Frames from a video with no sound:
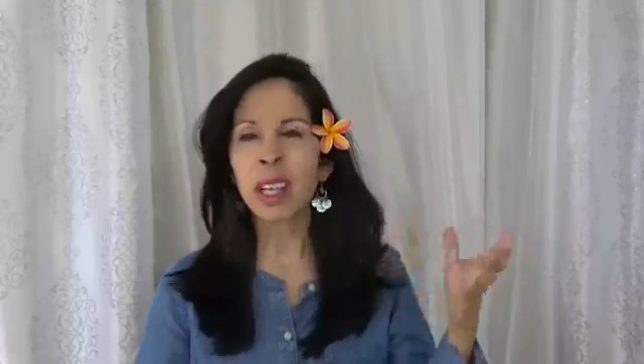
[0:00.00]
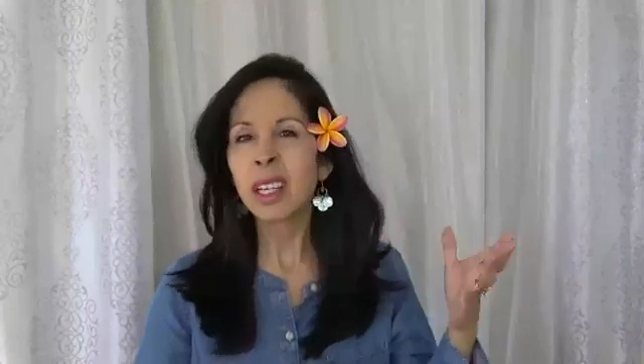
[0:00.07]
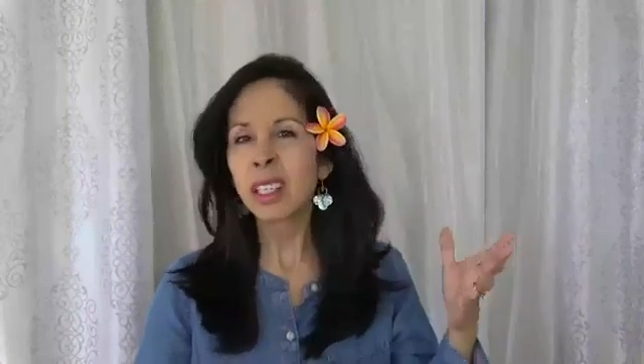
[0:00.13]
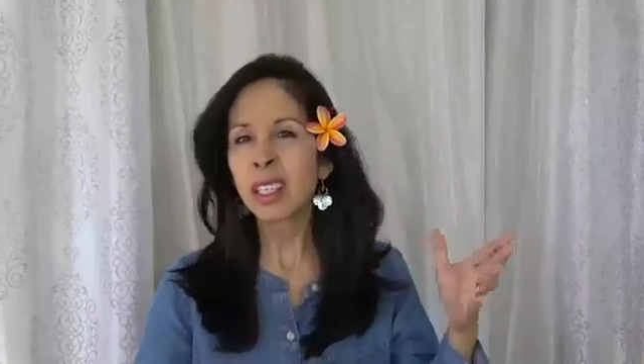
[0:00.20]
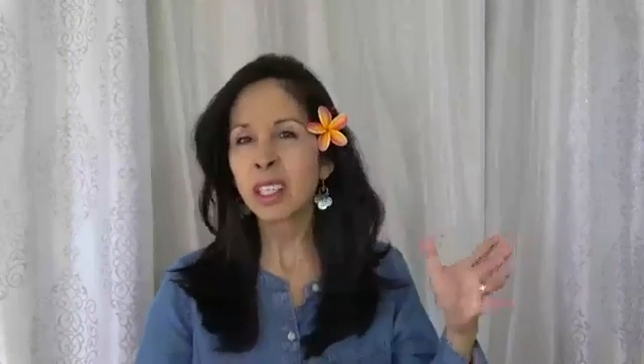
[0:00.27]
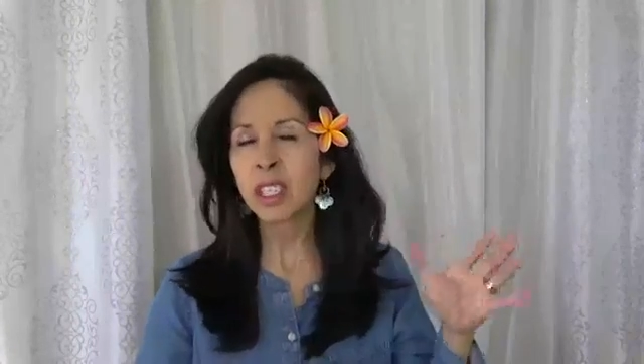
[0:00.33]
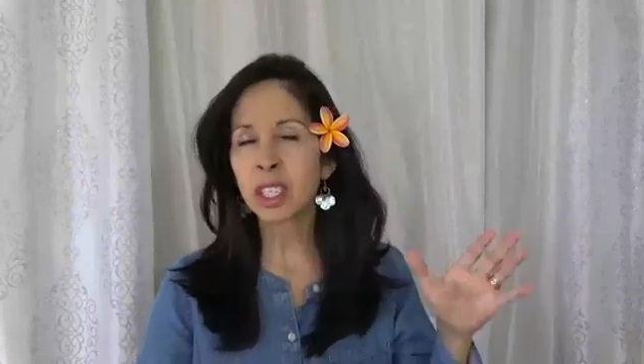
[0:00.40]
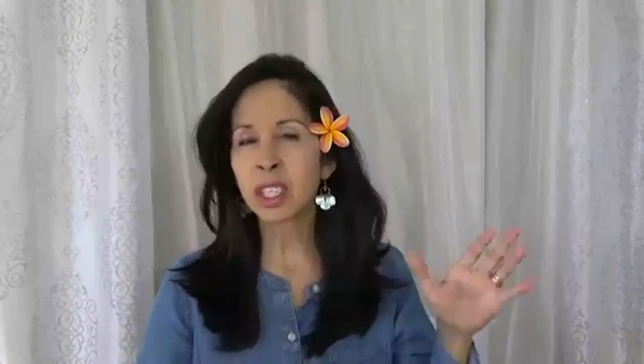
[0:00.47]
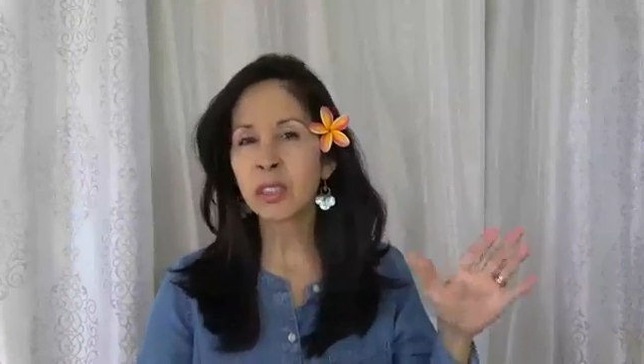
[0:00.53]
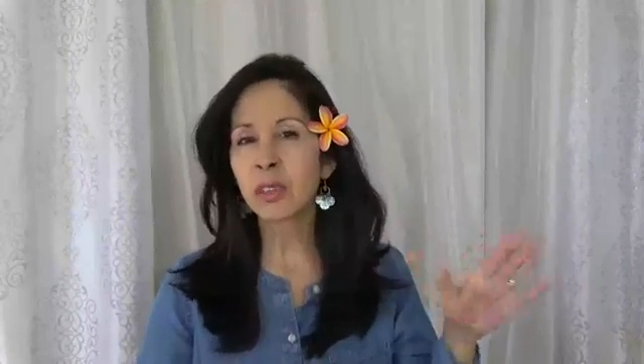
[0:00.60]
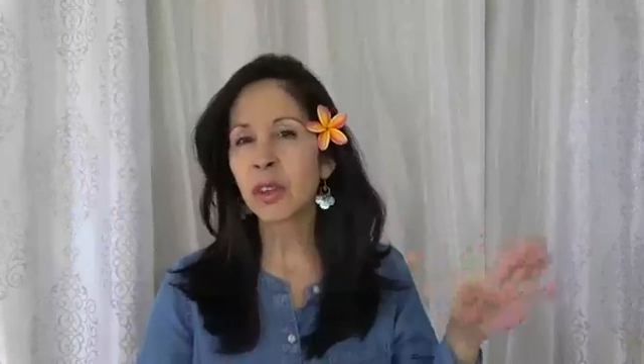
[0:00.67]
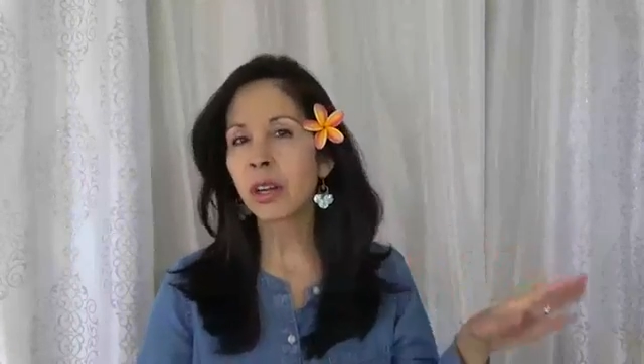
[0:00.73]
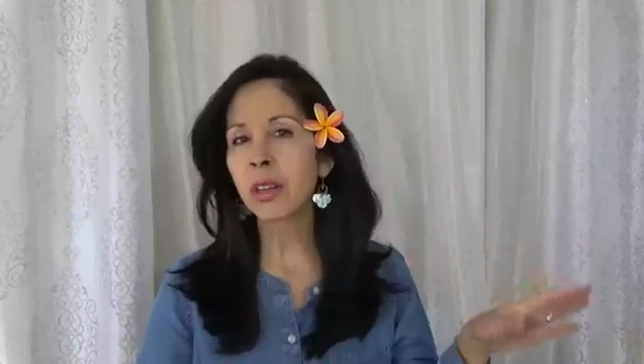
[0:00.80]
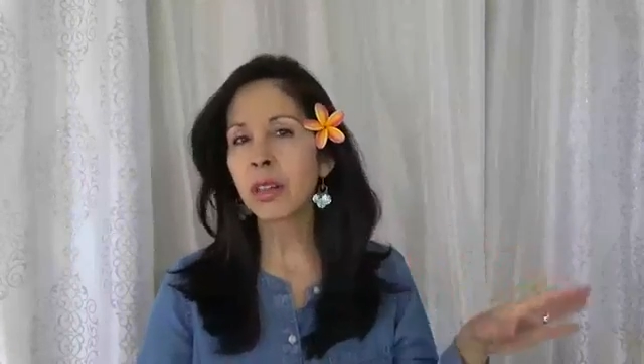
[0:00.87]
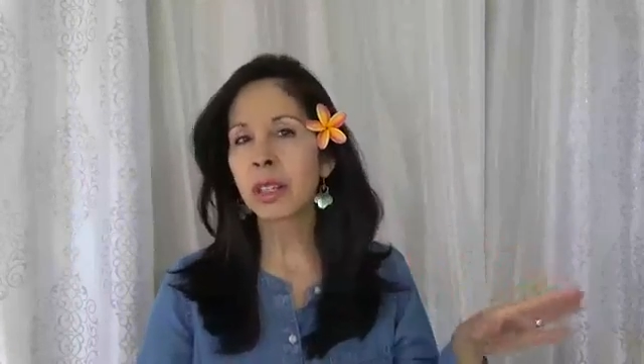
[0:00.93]
you just
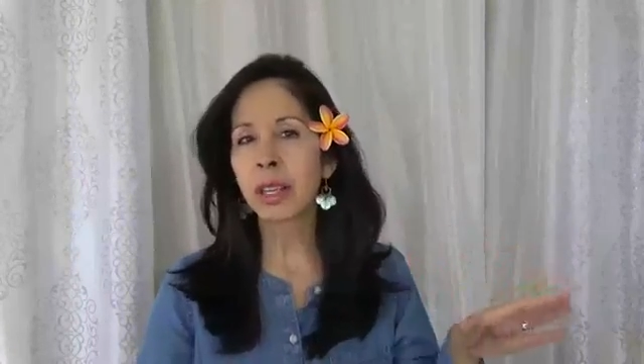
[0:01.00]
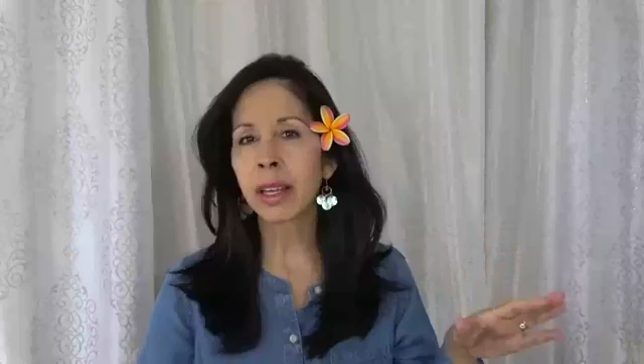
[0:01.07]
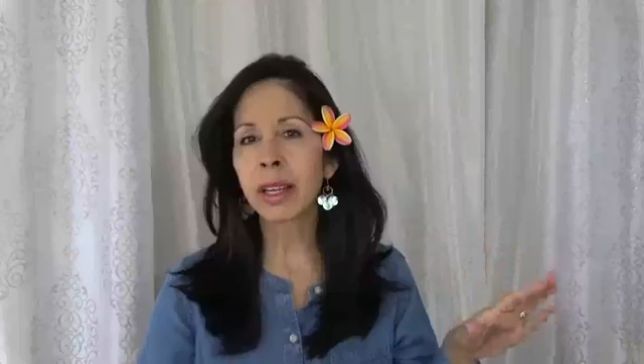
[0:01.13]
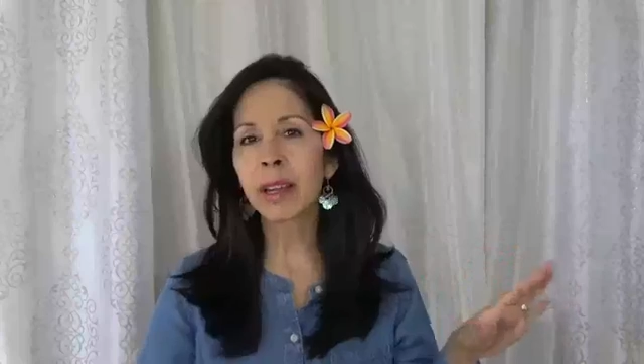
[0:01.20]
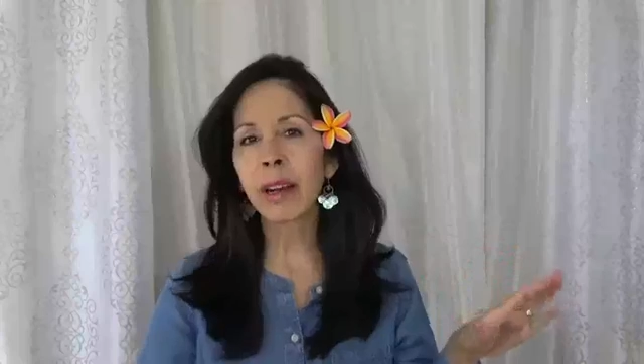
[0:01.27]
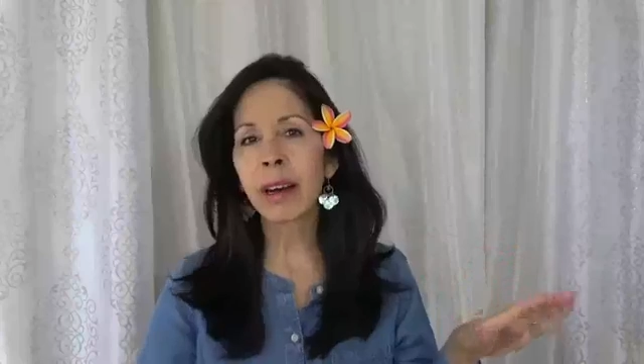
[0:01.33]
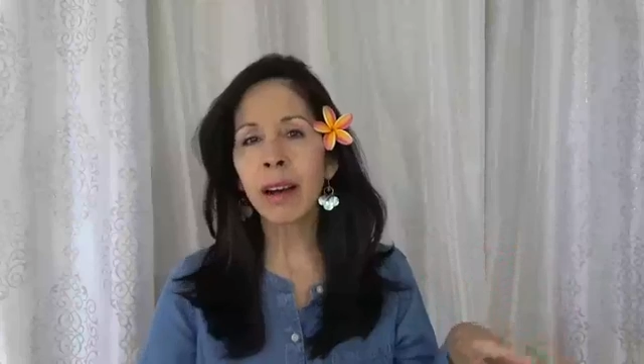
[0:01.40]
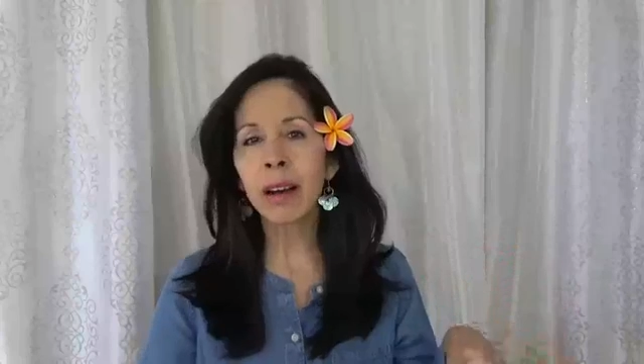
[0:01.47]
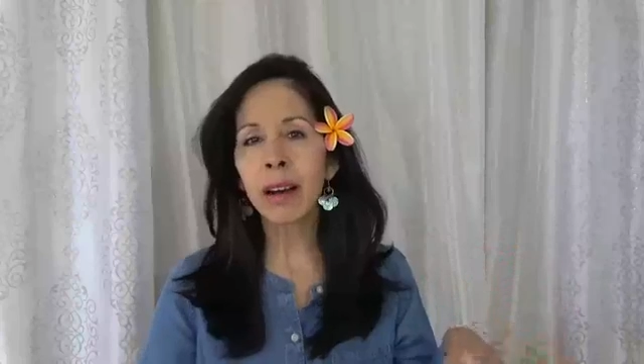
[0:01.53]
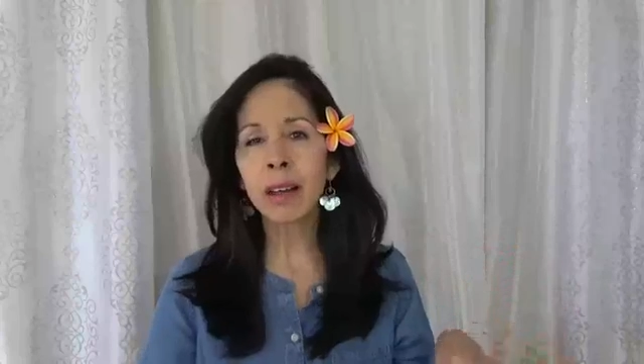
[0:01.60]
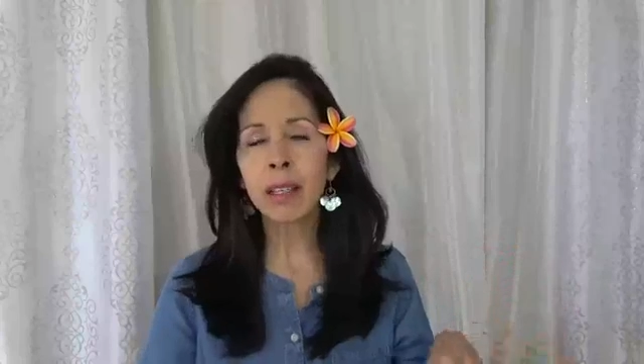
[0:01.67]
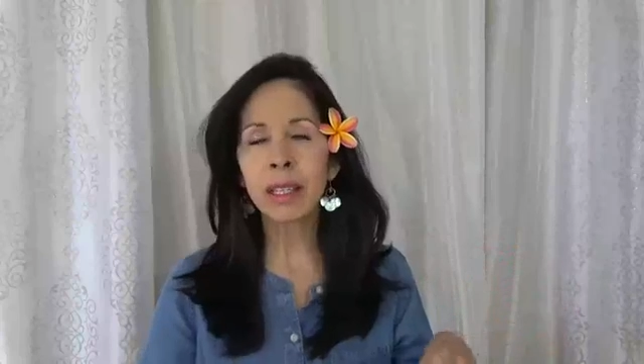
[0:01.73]
felt like I